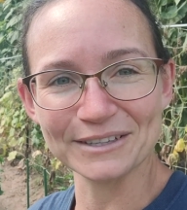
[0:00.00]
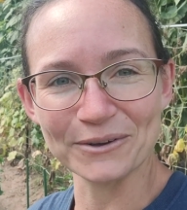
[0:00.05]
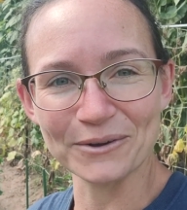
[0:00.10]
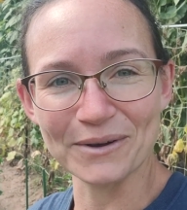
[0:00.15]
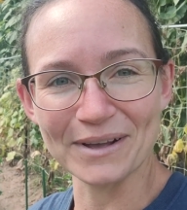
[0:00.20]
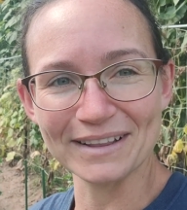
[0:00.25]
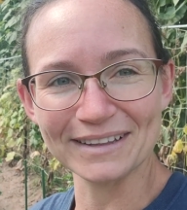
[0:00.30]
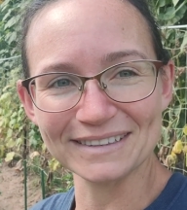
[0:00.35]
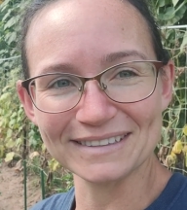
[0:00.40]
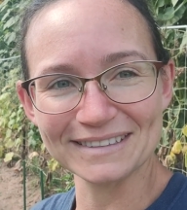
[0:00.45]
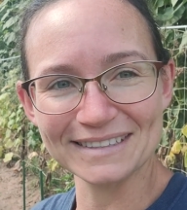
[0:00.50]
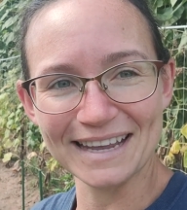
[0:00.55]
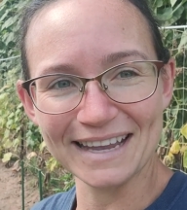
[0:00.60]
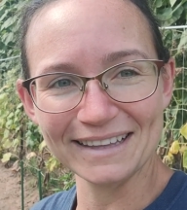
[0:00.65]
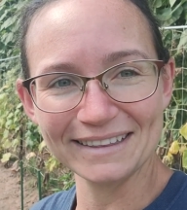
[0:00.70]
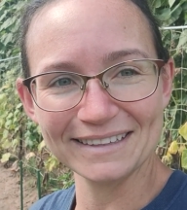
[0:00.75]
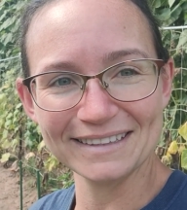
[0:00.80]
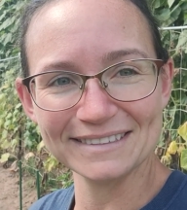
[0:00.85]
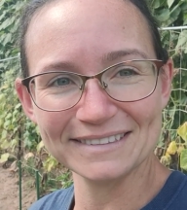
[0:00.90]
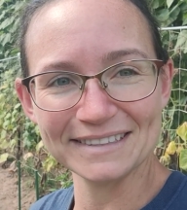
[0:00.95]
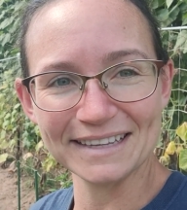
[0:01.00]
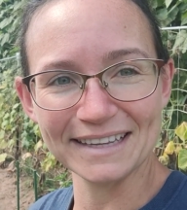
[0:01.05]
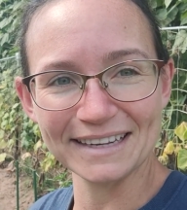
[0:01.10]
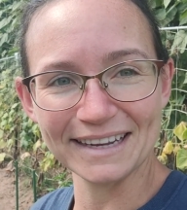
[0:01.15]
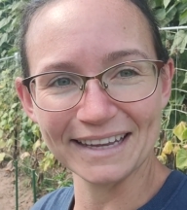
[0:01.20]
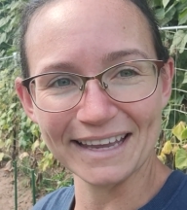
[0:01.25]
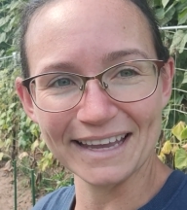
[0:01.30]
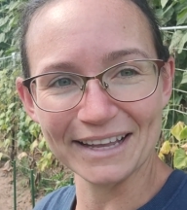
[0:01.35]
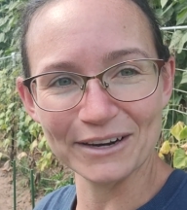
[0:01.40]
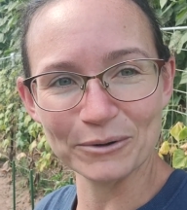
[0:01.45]
So let's take these
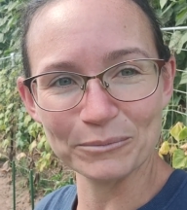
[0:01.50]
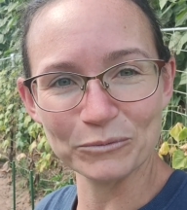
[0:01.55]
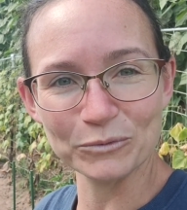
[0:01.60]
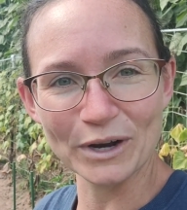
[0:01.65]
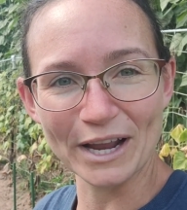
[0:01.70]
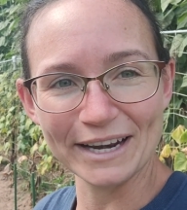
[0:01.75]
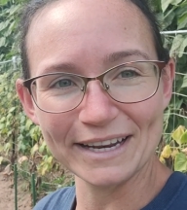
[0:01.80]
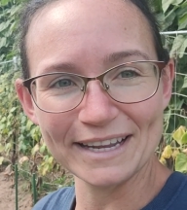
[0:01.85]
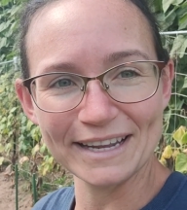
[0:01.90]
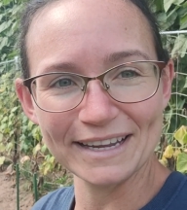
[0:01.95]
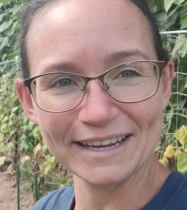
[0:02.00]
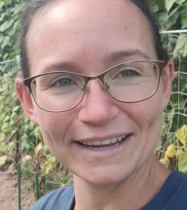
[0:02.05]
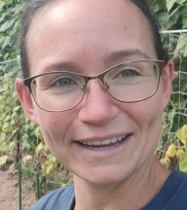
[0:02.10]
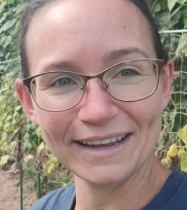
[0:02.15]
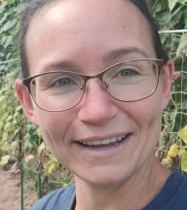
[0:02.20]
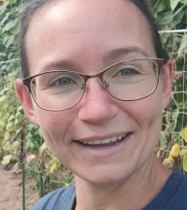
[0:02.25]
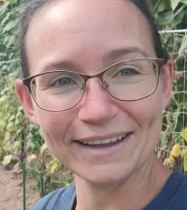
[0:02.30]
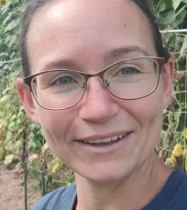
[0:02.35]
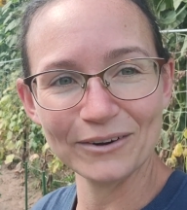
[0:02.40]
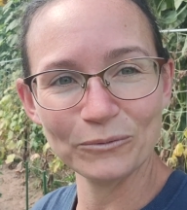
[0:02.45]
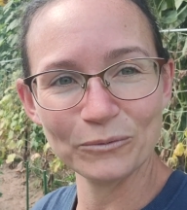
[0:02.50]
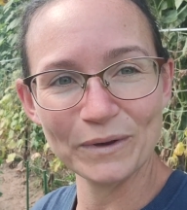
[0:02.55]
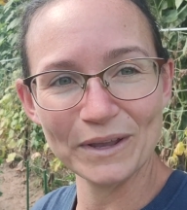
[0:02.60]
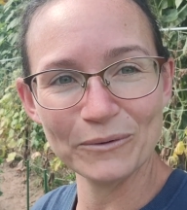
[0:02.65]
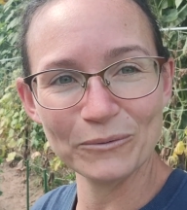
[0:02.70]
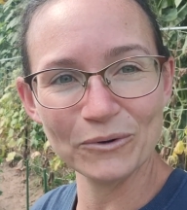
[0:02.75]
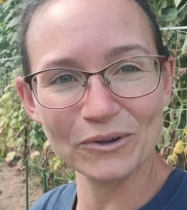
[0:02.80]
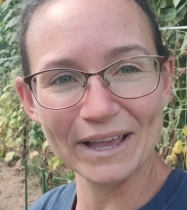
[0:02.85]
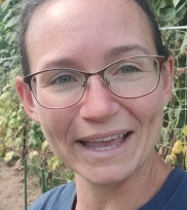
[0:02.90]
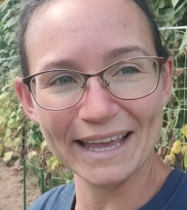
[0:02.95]
in and get them ready, and
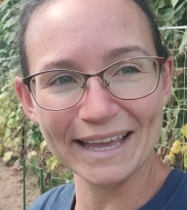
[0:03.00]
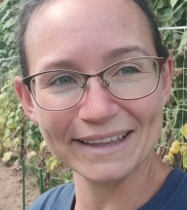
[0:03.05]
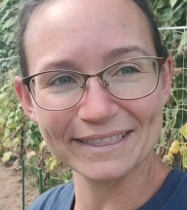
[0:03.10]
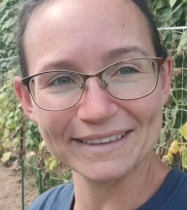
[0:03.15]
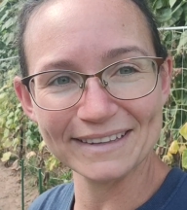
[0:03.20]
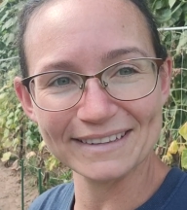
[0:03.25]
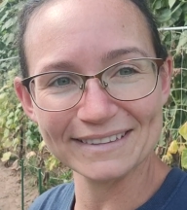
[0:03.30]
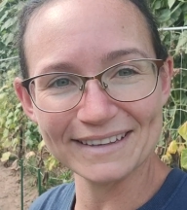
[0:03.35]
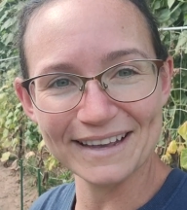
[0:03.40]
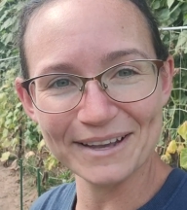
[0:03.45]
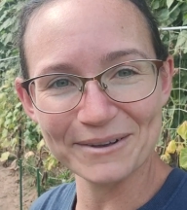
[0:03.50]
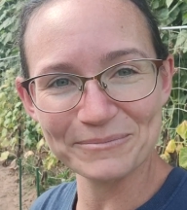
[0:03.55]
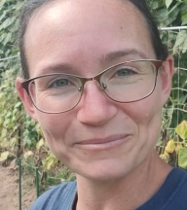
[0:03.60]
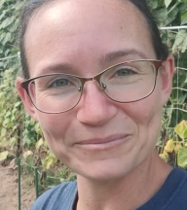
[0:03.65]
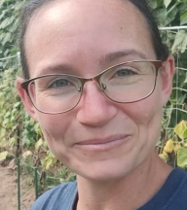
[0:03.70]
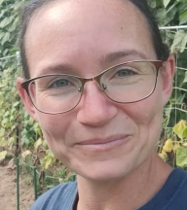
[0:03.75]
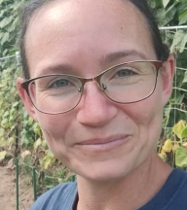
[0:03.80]
we will can these up.